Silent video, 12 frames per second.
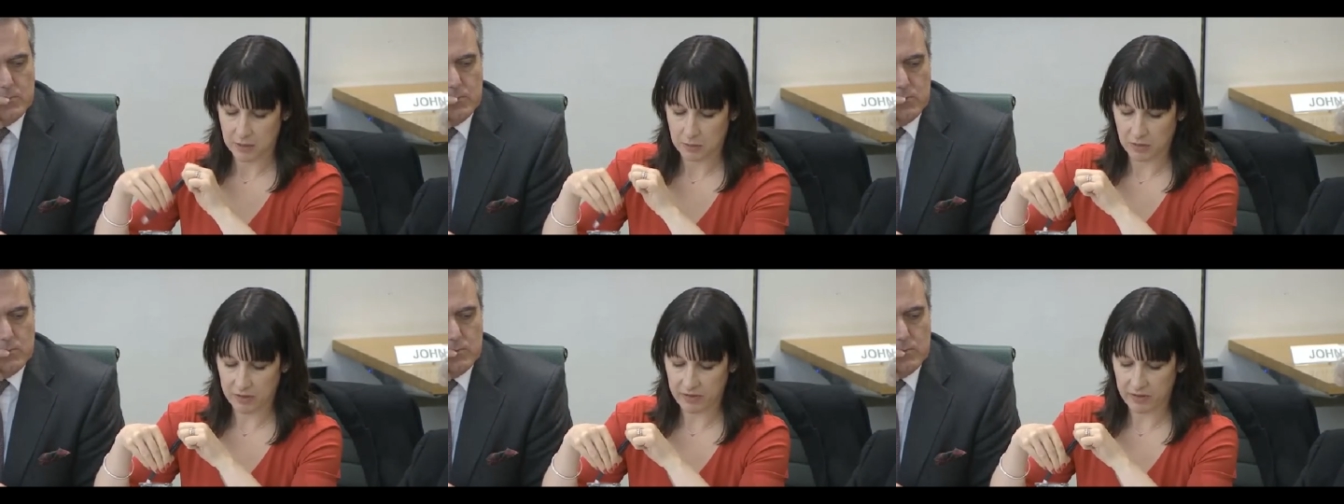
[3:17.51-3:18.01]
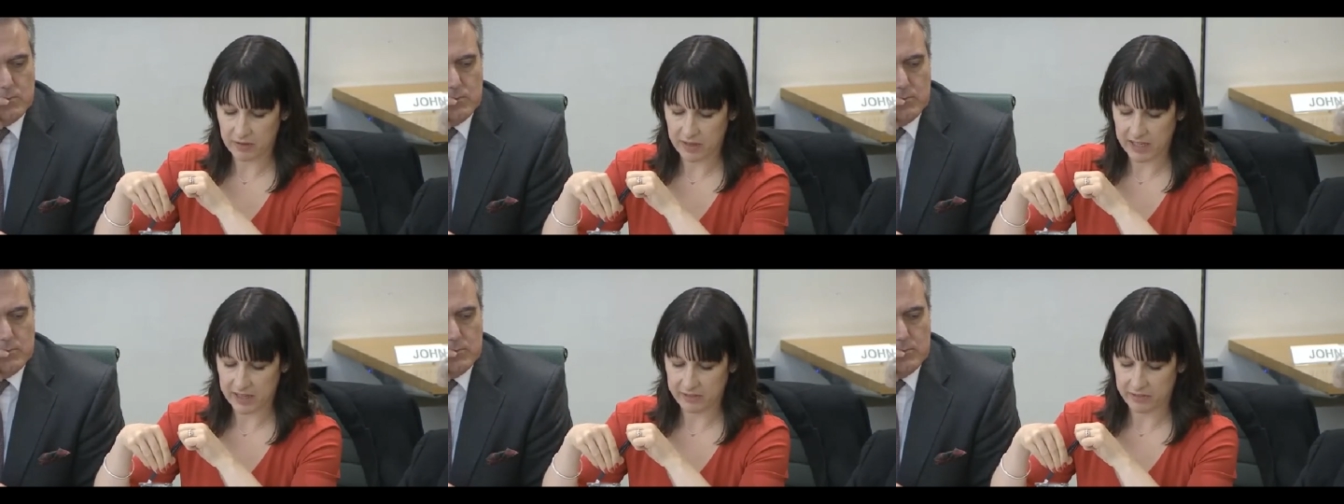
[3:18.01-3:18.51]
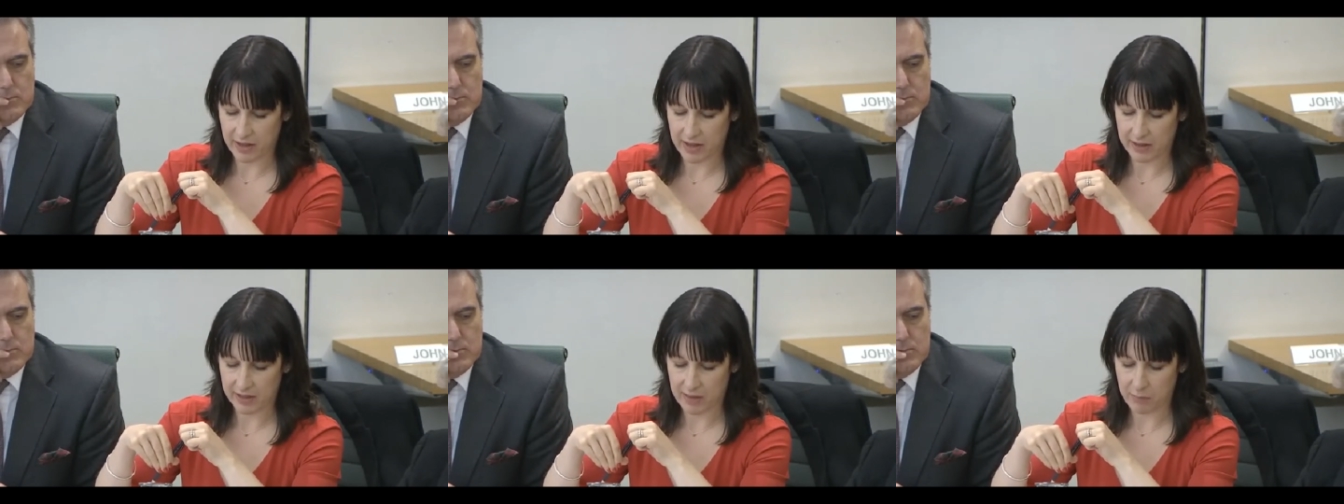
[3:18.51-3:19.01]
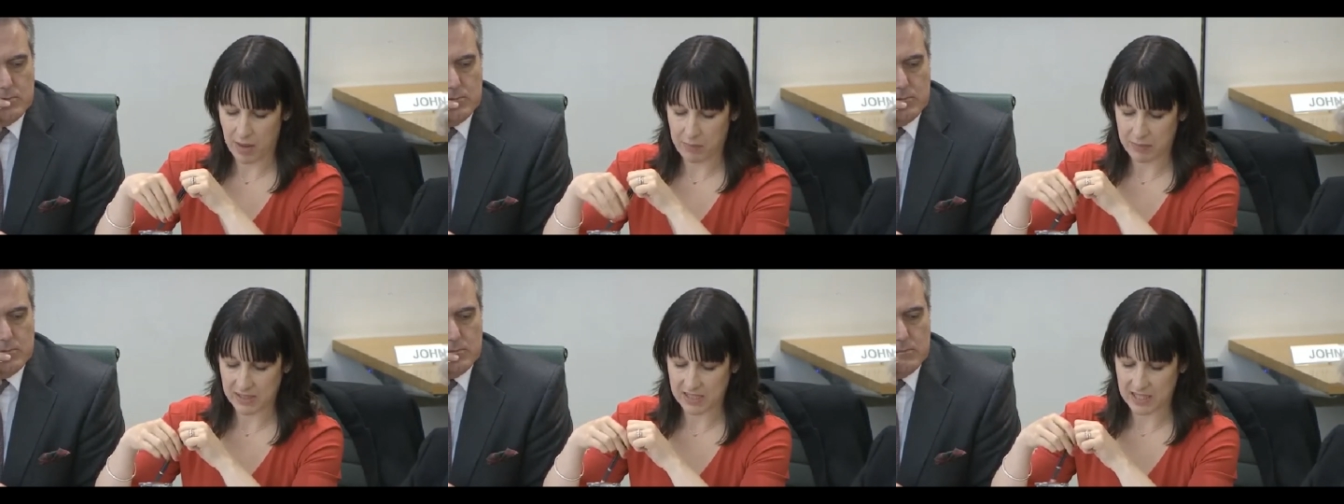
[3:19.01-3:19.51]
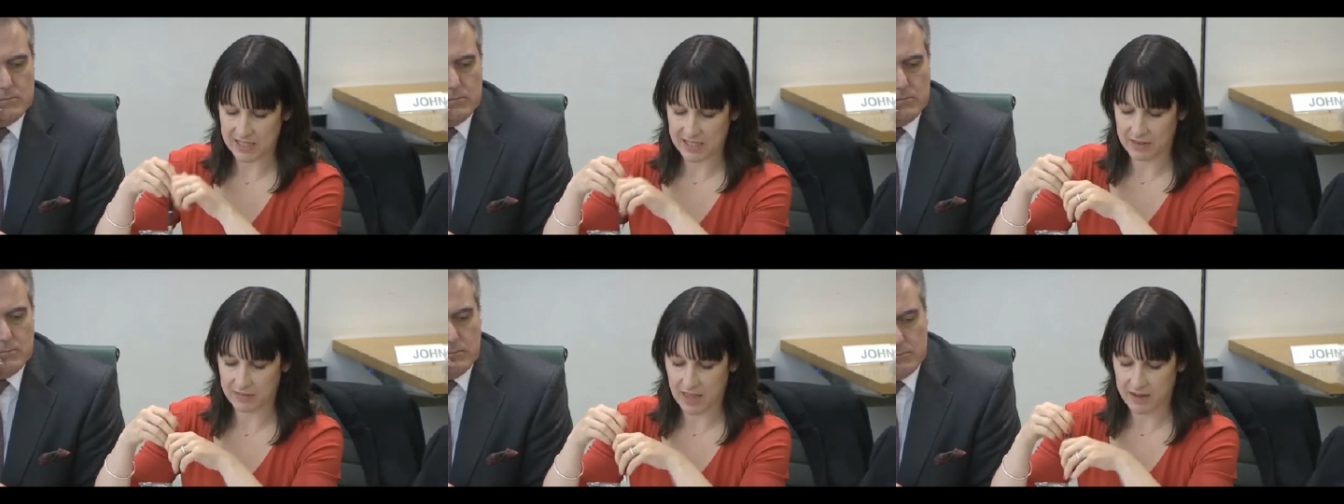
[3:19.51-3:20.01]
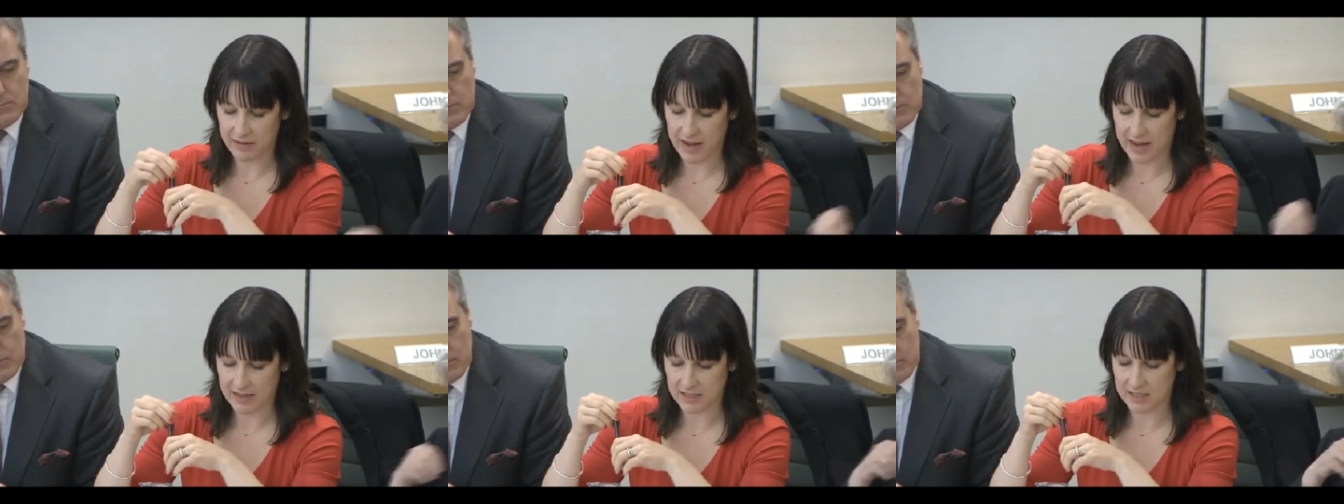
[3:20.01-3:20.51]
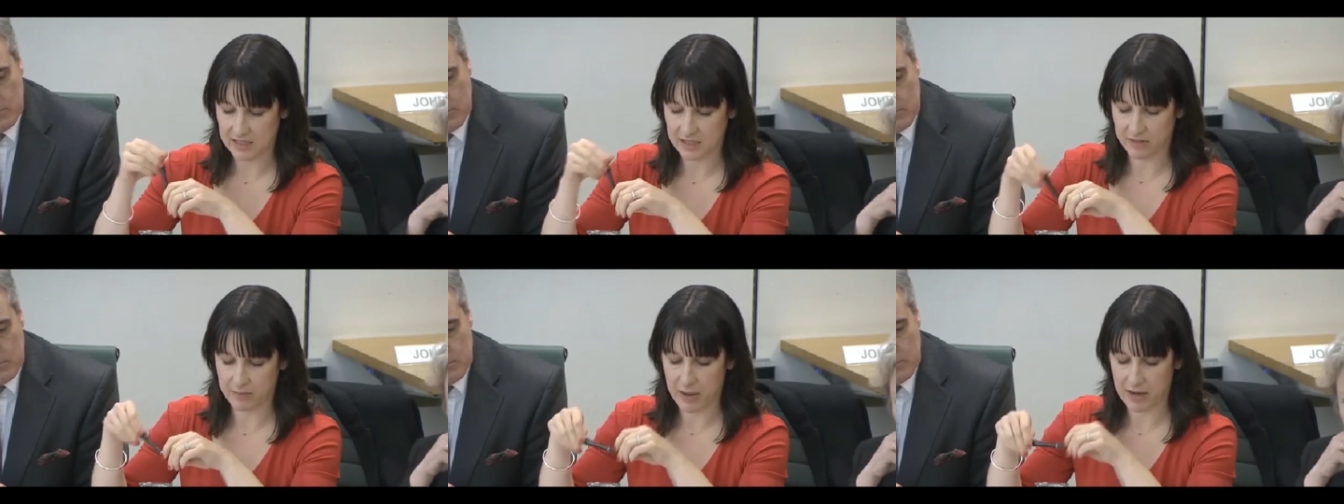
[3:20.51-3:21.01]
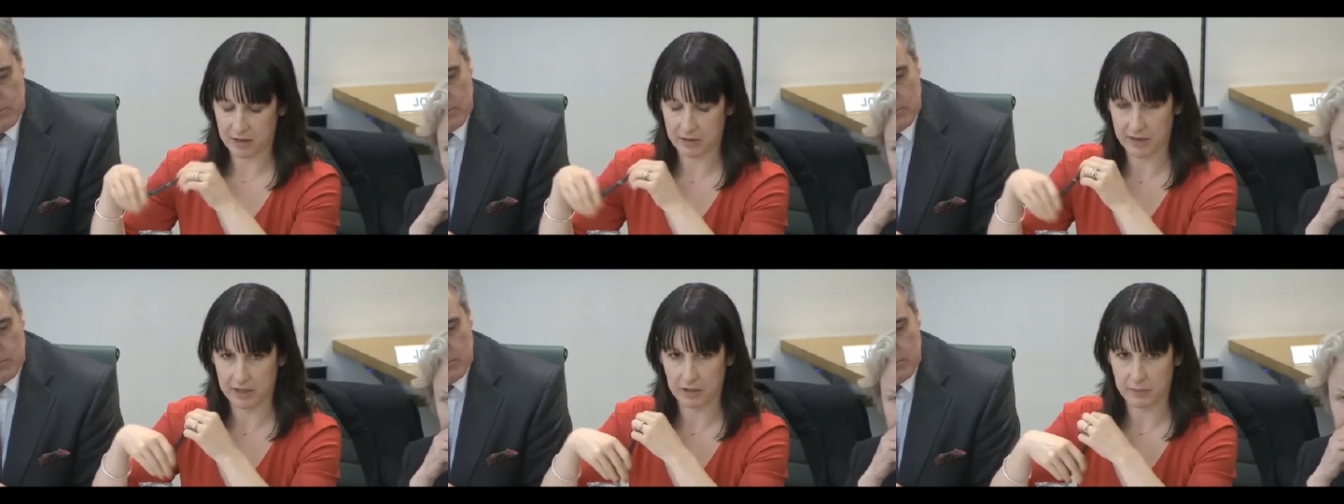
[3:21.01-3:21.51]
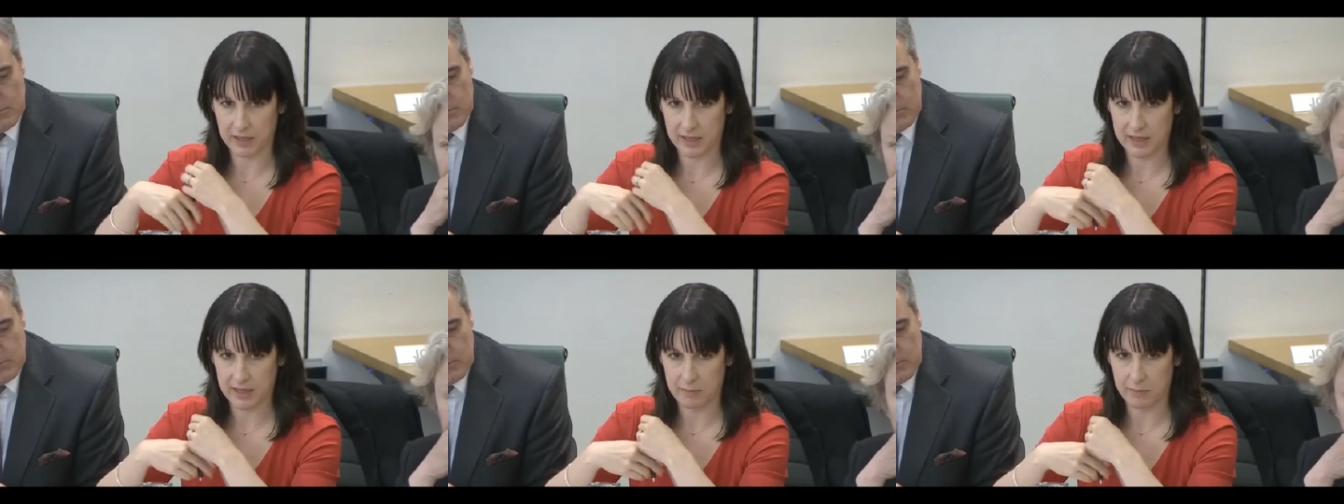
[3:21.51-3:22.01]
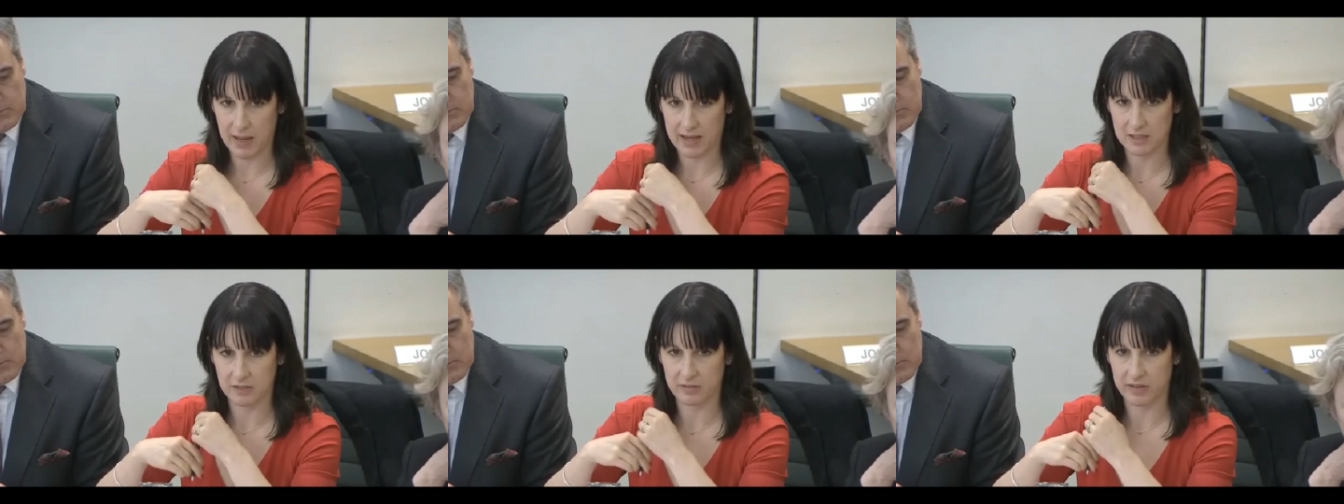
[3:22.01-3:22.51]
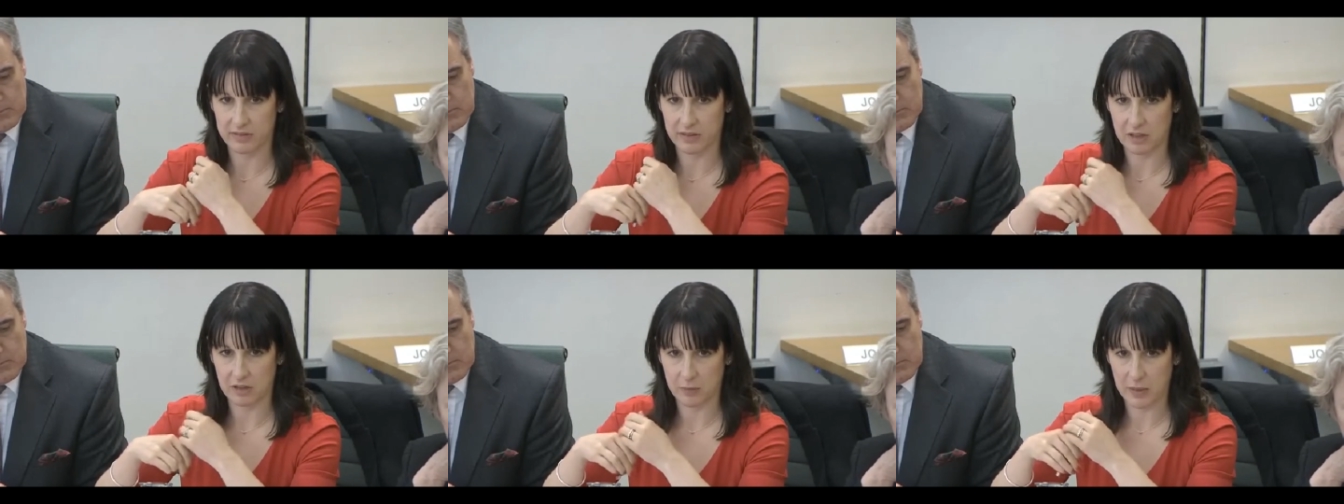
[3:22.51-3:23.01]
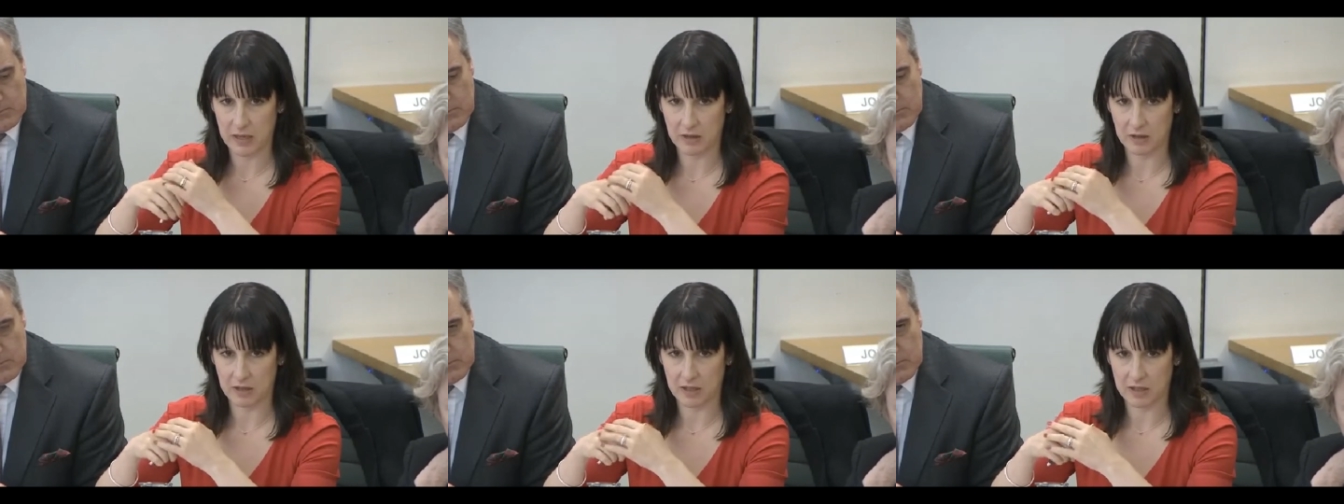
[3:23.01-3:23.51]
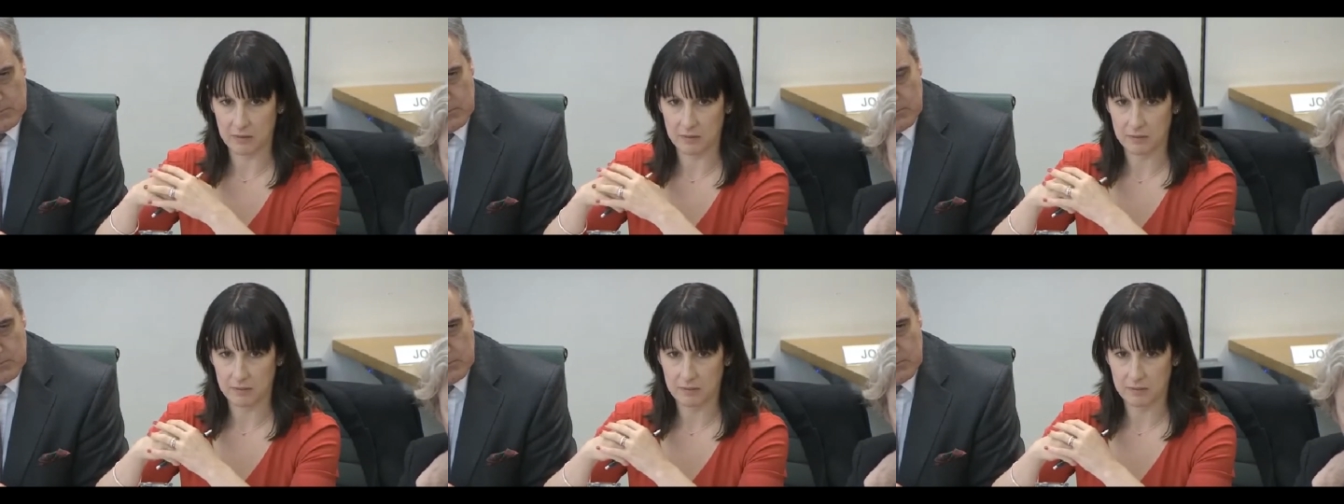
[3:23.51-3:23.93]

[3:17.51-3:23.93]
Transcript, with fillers: will the Vote Leave uh, campaign be setting out their analysis of the macroeconomic impact of leaving the European Union?